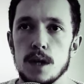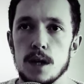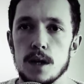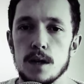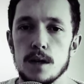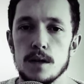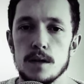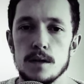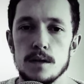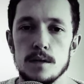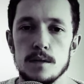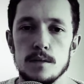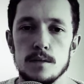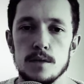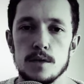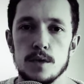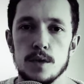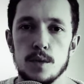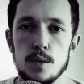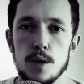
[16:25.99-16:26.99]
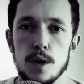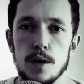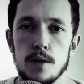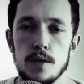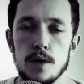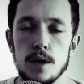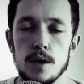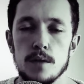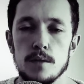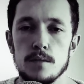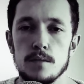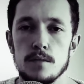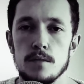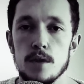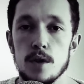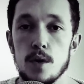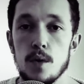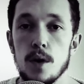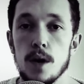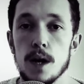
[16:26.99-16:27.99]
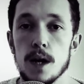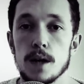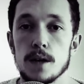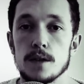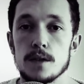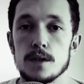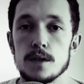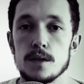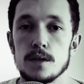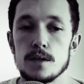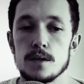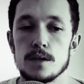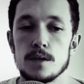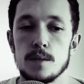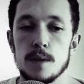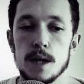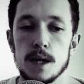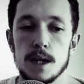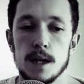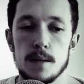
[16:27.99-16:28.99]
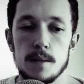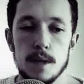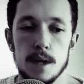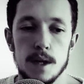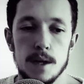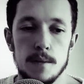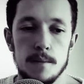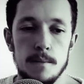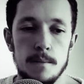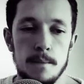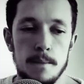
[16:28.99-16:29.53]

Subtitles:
And doing whatever it required to make that money.